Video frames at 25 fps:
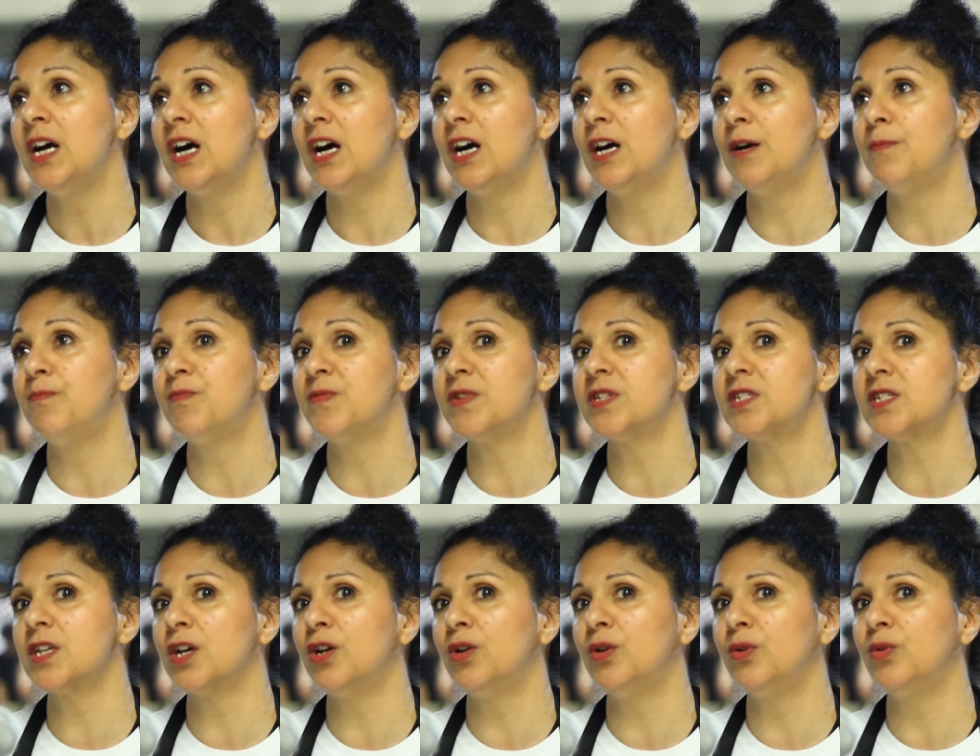Um,
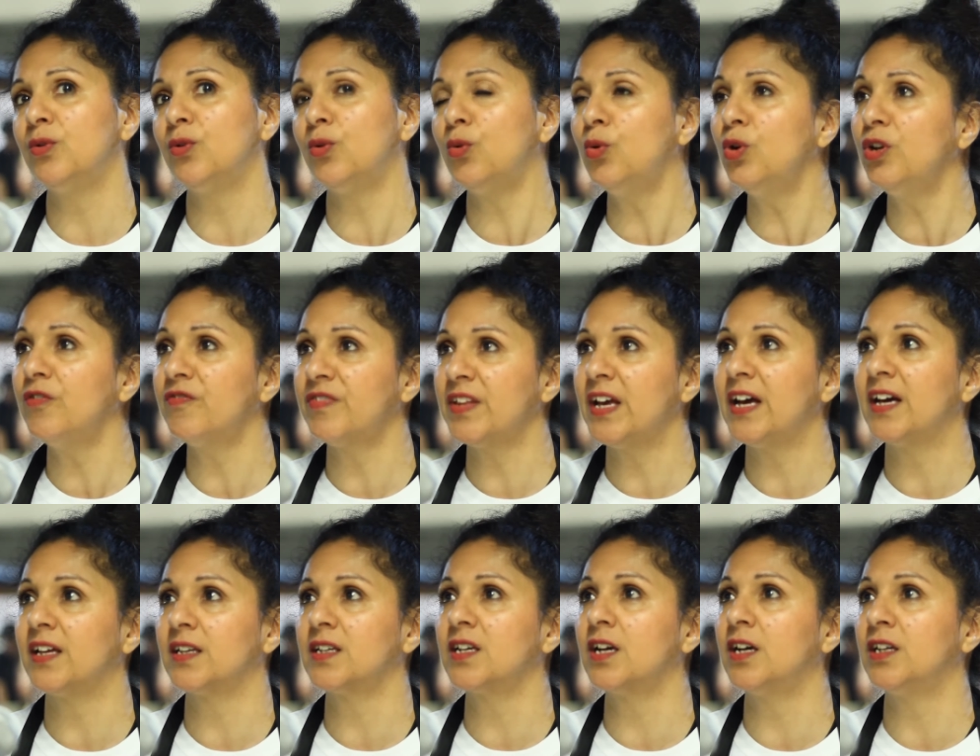so all of
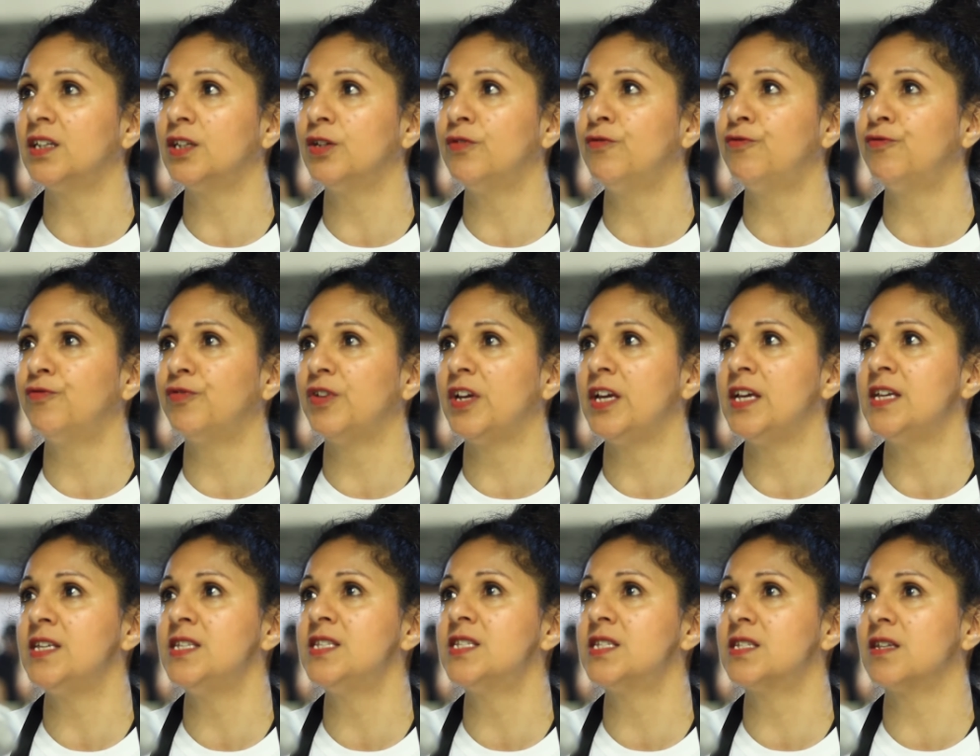that kind of
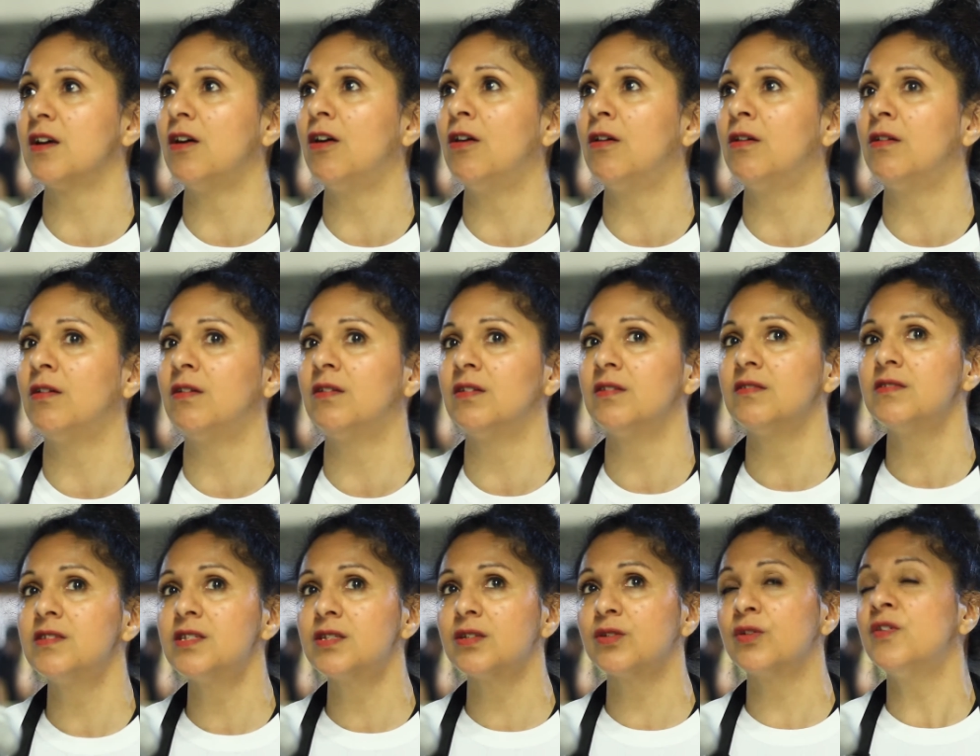is our
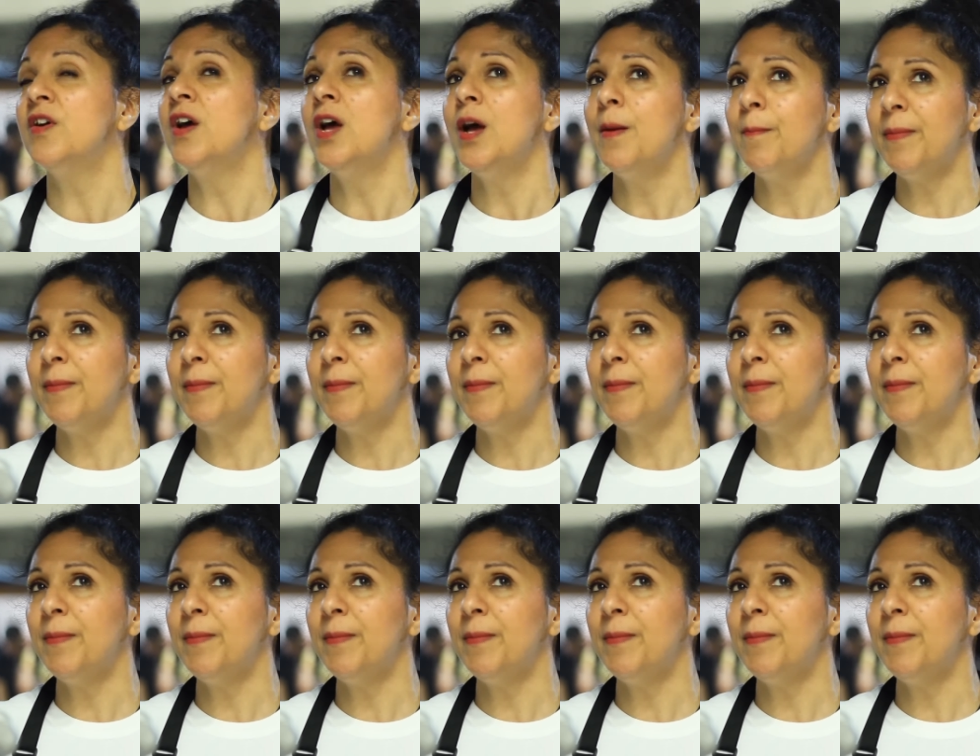sort of,